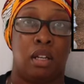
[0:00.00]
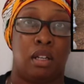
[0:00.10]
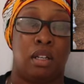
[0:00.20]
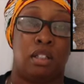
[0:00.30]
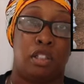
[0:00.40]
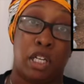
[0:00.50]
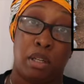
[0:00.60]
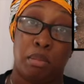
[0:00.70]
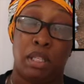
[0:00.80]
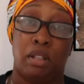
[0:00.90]
The
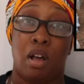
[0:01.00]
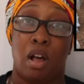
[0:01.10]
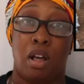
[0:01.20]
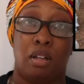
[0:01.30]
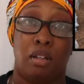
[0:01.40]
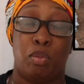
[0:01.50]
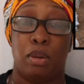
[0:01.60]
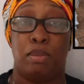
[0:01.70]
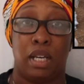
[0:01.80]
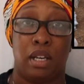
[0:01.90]
gentleman on the
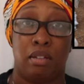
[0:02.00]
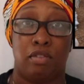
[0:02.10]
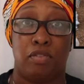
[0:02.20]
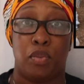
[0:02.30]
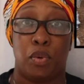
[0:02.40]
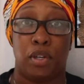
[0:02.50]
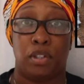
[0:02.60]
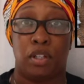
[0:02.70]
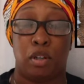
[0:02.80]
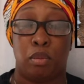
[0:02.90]
website for
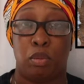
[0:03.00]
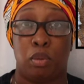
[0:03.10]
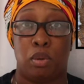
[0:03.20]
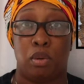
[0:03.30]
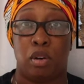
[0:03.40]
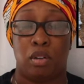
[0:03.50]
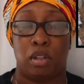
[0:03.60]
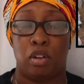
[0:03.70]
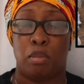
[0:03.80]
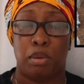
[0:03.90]
the
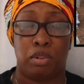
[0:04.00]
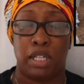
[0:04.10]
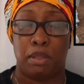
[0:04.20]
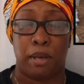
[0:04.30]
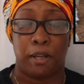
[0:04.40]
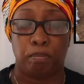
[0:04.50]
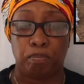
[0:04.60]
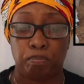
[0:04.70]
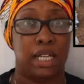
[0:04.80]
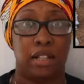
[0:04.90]
urban raised bed
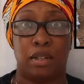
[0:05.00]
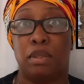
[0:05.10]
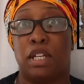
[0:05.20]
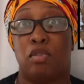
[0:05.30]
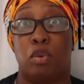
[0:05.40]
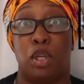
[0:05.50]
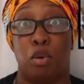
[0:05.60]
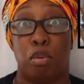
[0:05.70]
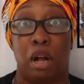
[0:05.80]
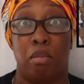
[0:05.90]
put together himself with
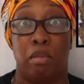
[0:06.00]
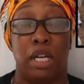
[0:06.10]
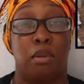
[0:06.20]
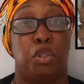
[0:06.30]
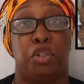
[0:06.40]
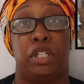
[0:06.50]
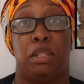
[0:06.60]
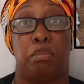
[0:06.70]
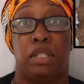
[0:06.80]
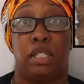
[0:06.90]
no problem, and I'm sure
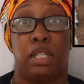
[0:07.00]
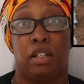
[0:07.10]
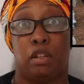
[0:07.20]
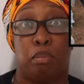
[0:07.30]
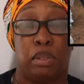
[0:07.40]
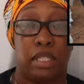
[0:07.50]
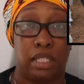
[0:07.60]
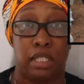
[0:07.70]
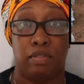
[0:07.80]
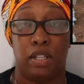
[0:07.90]
he's put together
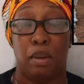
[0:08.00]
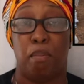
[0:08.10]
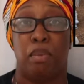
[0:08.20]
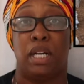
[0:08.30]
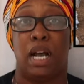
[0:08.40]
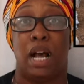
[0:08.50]
plenty of them, but